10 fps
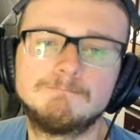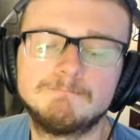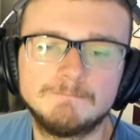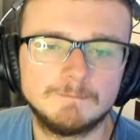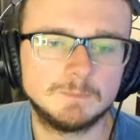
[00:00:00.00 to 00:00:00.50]

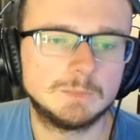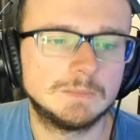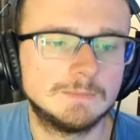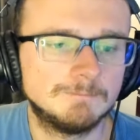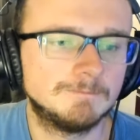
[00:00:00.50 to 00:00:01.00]

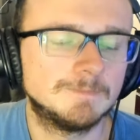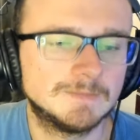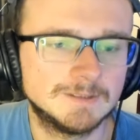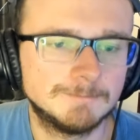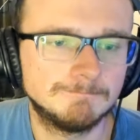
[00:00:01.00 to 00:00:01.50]

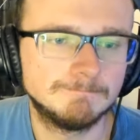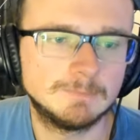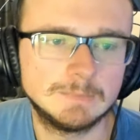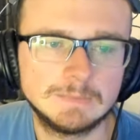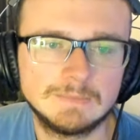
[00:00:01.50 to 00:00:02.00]

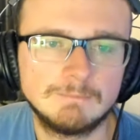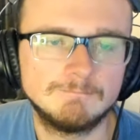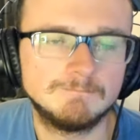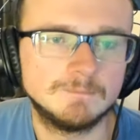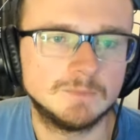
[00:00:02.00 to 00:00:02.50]

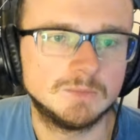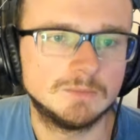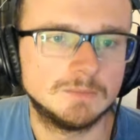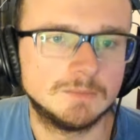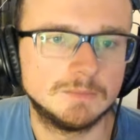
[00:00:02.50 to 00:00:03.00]

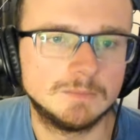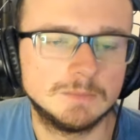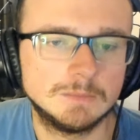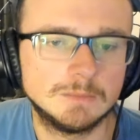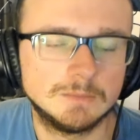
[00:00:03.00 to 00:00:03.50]

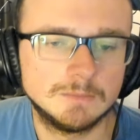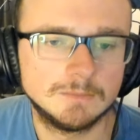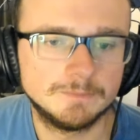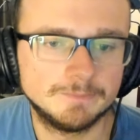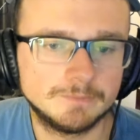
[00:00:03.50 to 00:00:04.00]

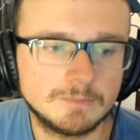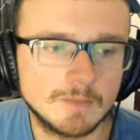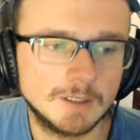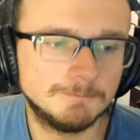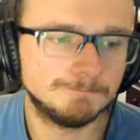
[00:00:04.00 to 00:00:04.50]

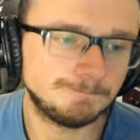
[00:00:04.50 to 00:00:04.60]
Nobody speaks.